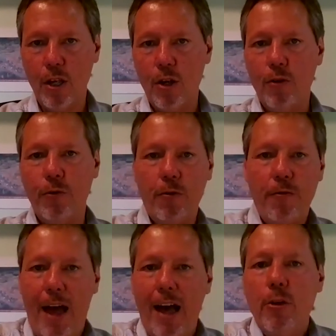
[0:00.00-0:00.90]
for
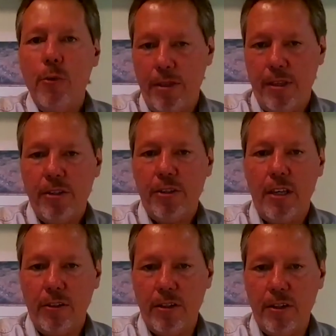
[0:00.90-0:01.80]
valuing these
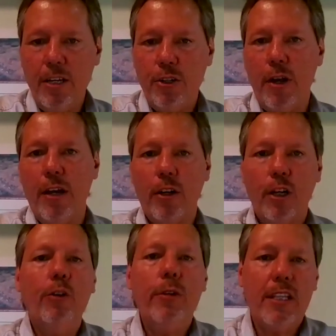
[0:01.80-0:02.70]
things in nature and
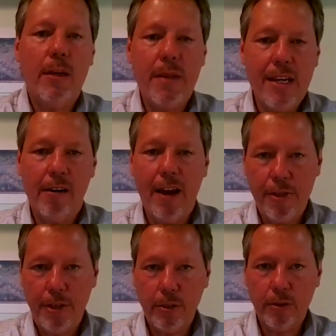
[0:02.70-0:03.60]
including them in our
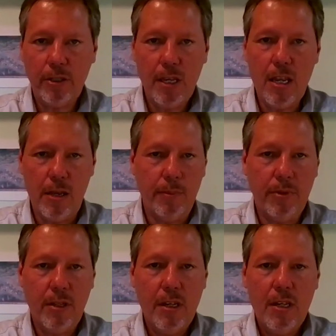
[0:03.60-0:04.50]
ethical
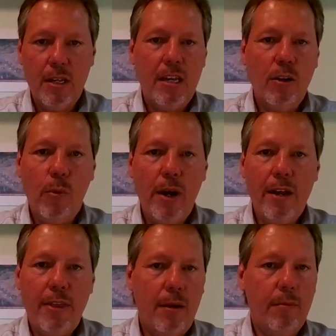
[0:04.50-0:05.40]
schemes in a way
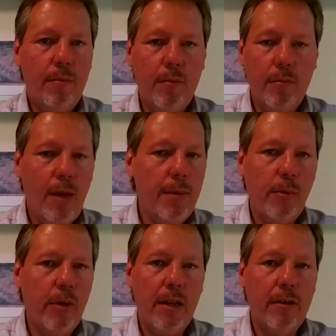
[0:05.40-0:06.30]
that maybe
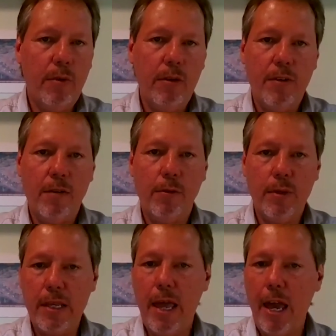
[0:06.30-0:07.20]
we've never
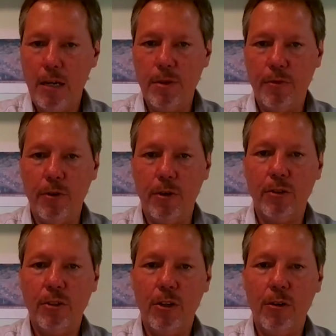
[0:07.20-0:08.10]
really had before.
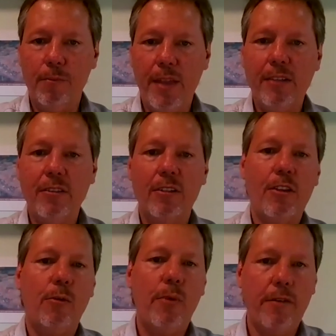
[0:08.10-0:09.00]
So that's
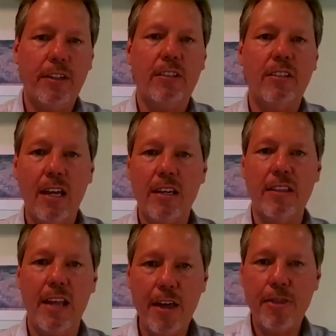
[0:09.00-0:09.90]
another way of extending
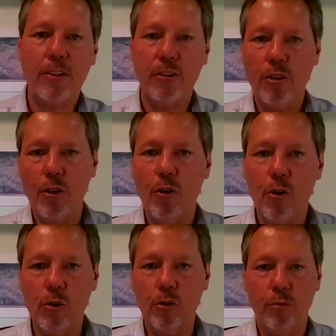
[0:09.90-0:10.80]
the ethics to the
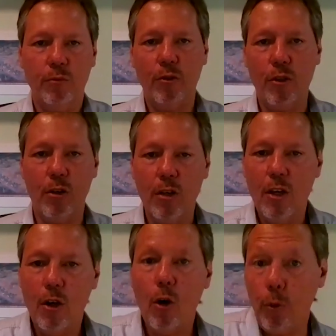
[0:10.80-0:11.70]
whole
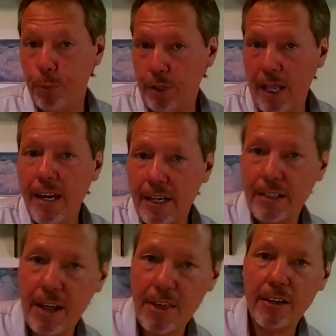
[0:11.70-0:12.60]
planet,
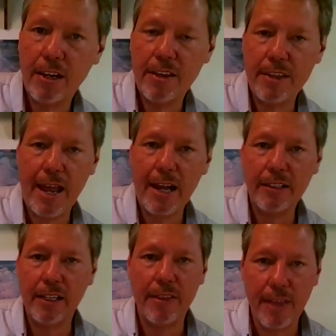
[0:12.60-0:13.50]
and then
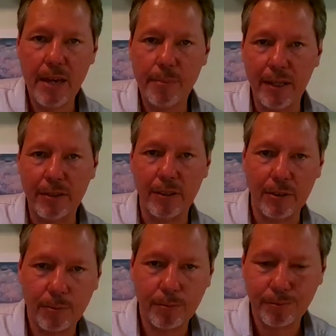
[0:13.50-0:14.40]
acting on that basis.